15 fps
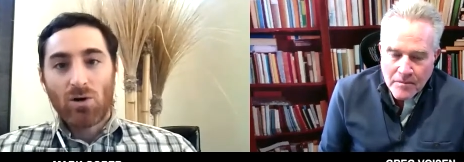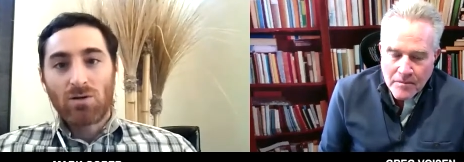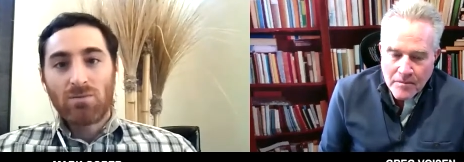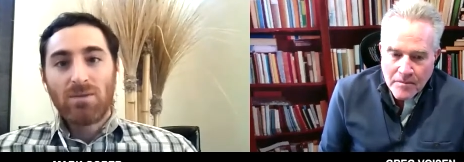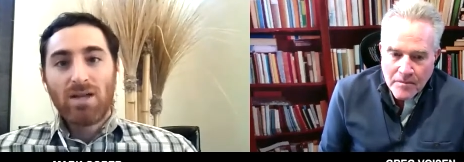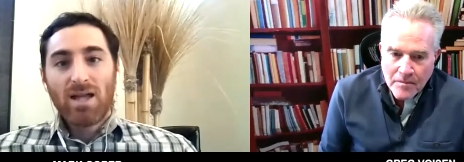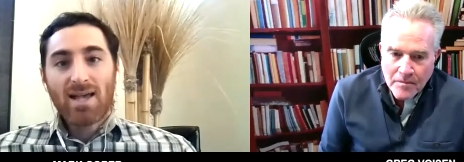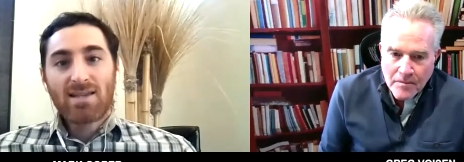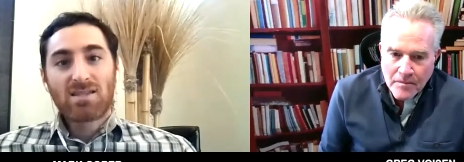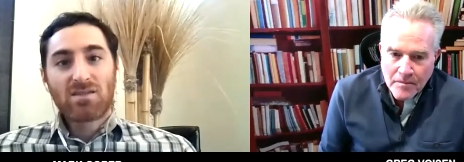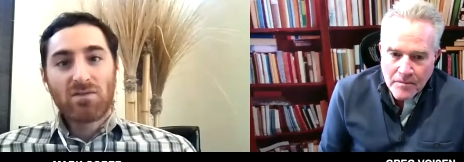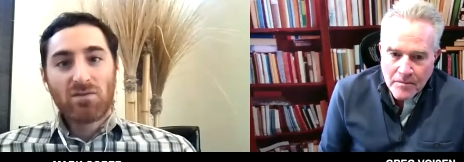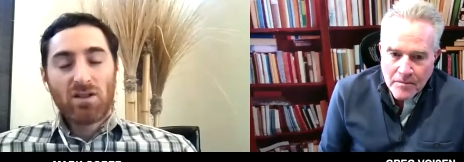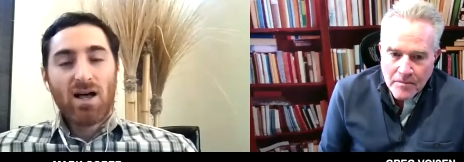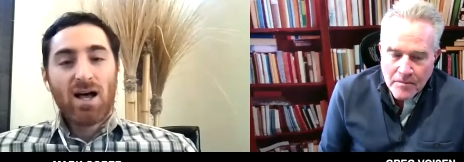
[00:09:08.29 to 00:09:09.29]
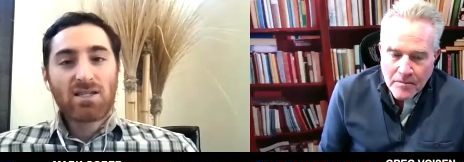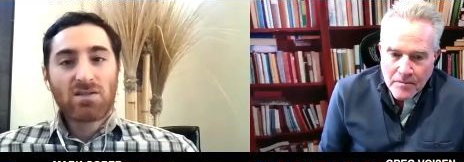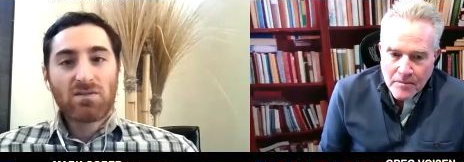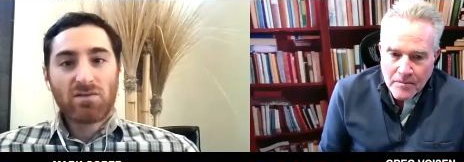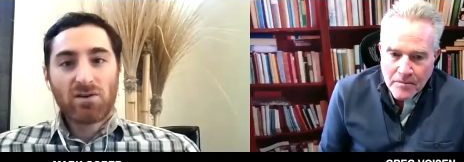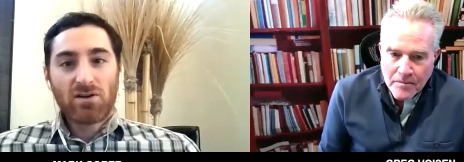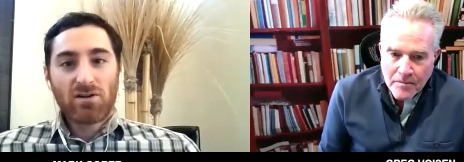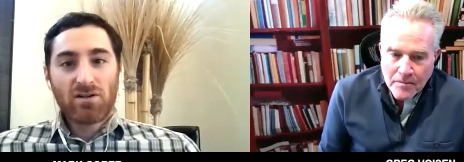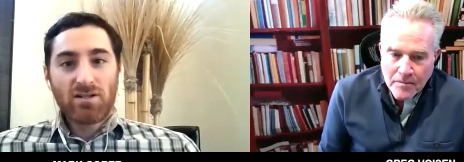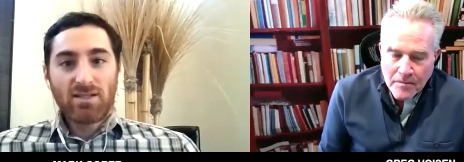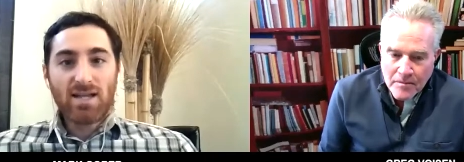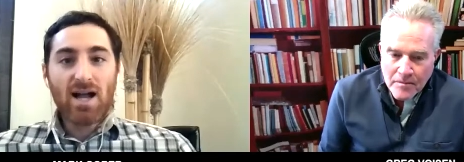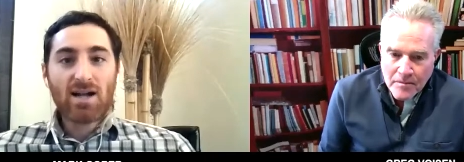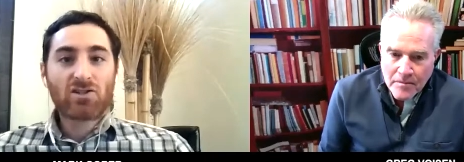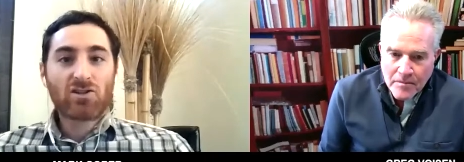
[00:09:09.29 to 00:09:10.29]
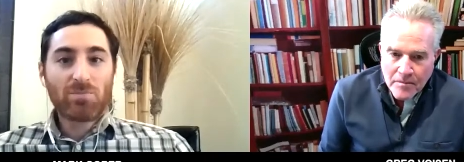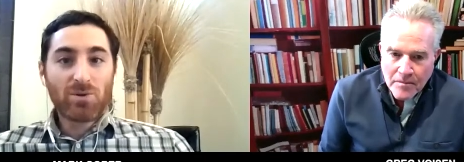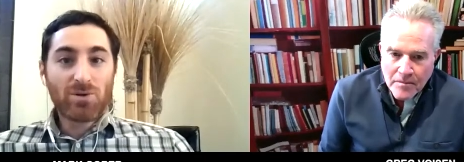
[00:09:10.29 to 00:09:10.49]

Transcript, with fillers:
Speaker 1: Or as the philosopher Dr.